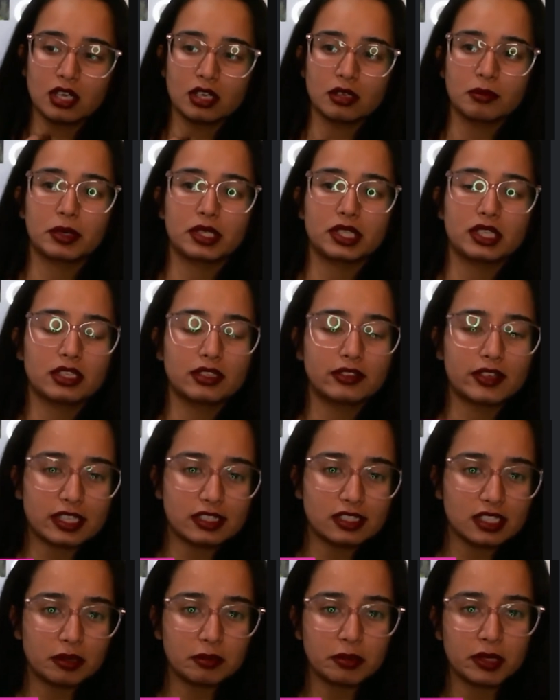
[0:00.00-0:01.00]
but the
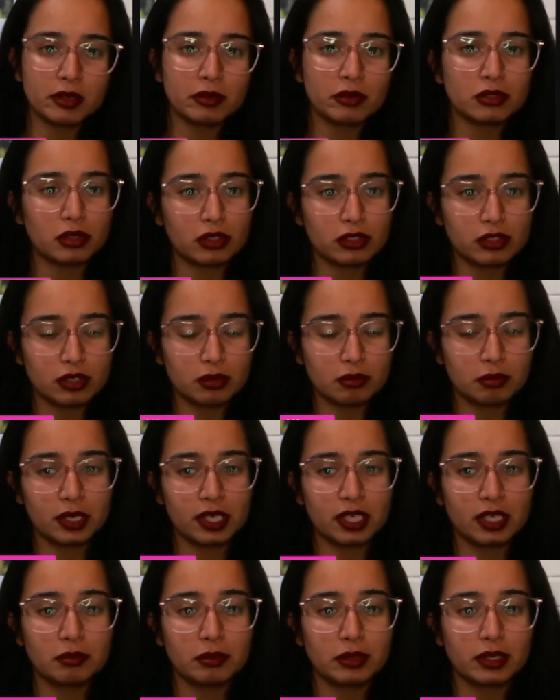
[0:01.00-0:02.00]
REST API was also
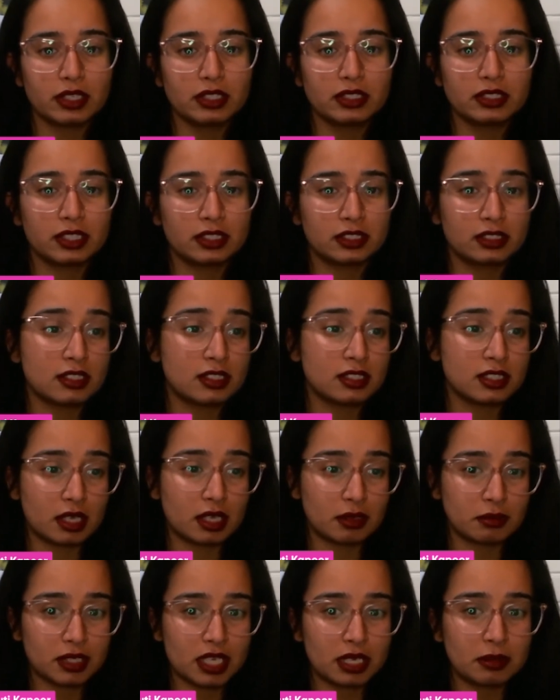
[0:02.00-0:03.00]
being built at the
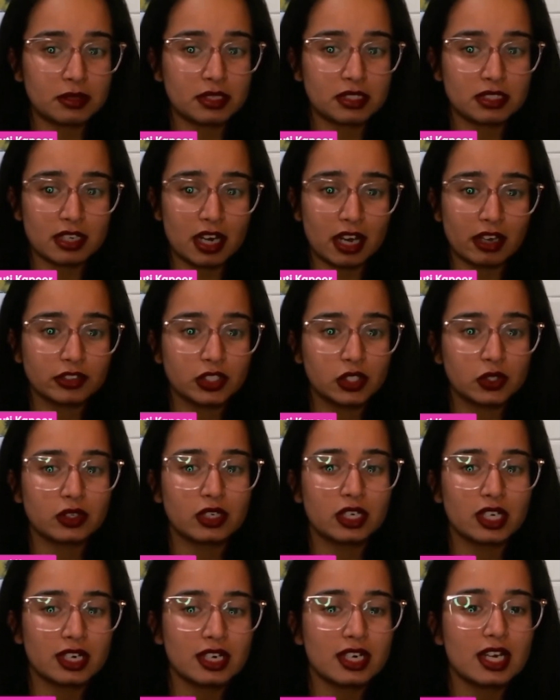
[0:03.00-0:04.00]
same time as GraphQL
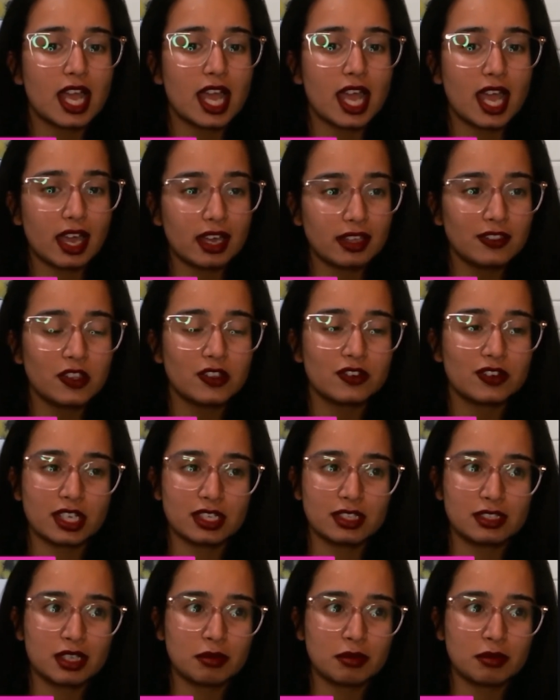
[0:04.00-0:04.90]
layer, and the REST